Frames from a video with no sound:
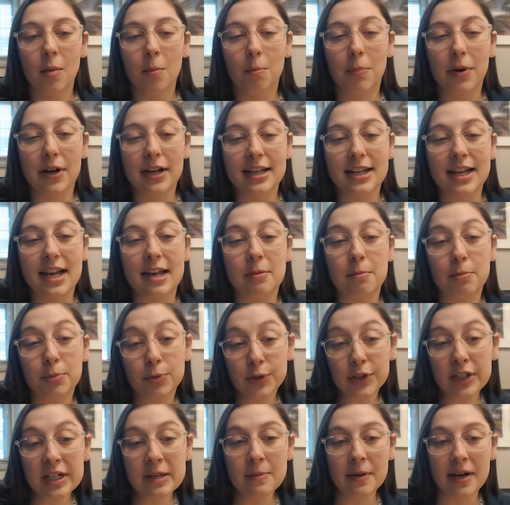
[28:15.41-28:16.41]
but a
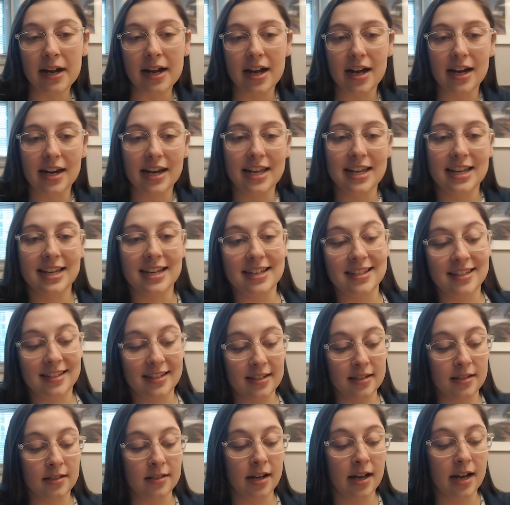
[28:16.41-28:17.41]
prebiotic is
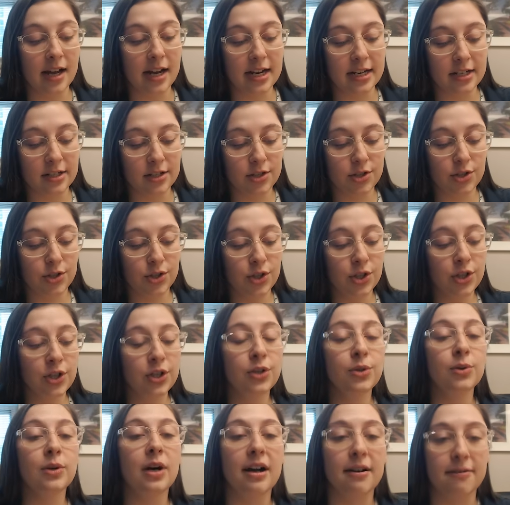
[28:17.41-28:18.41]
designed
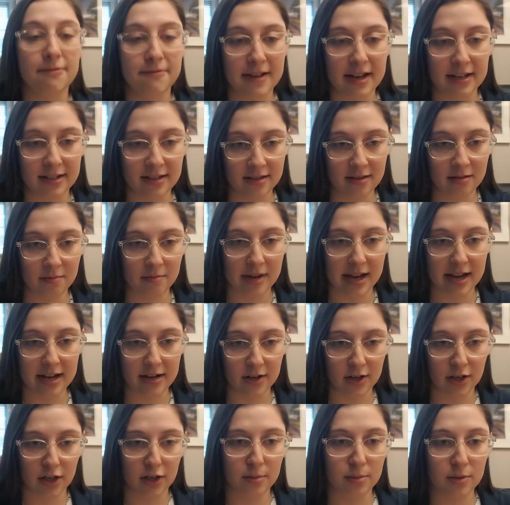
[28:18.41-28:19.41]
to affect the
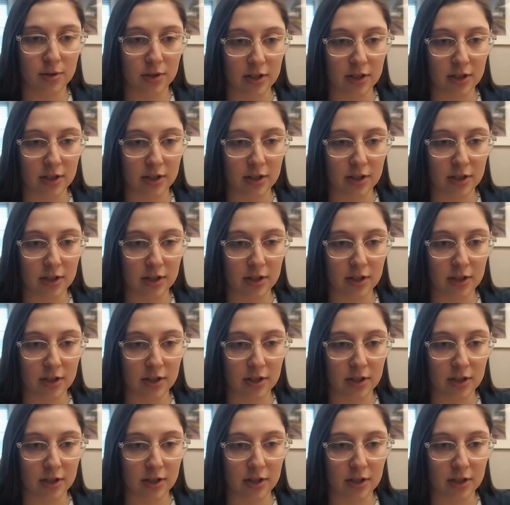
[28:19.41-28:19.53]
microbes,